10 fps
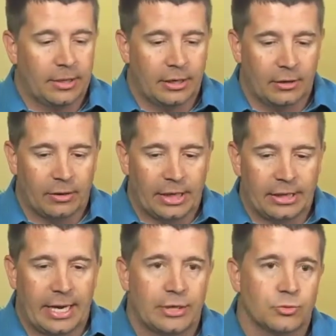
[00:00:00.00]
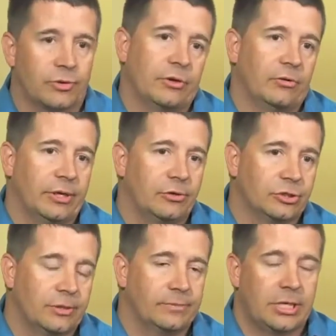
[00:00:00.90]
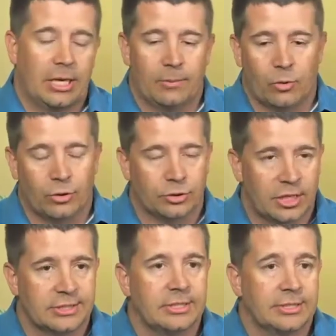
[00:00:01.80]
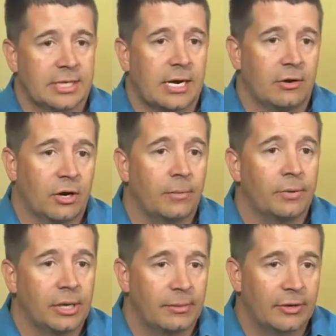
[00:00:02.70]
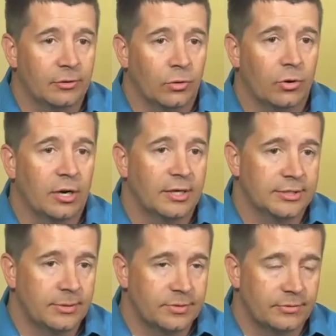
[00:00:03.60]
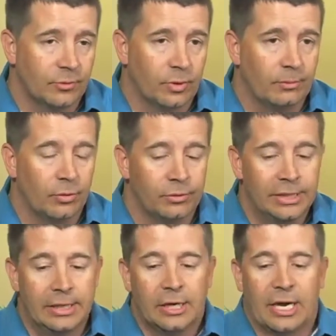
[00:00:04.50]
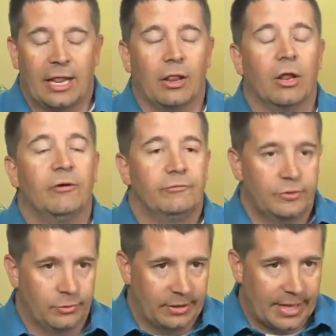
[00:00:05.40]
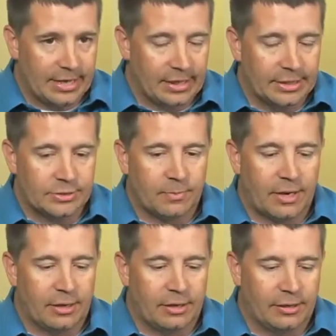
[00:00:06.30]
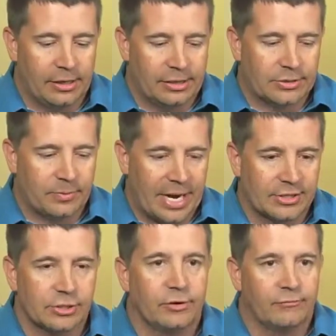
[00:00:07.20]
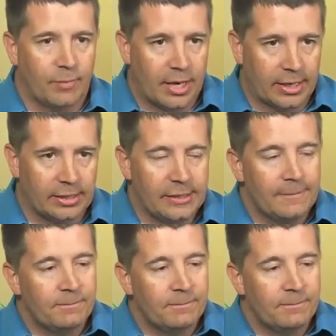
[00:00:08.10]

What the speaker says: you know, engage with their leadership team or address an entire company about the core concepts of the Ripple. I love doing that. It's my it's a passion of mine.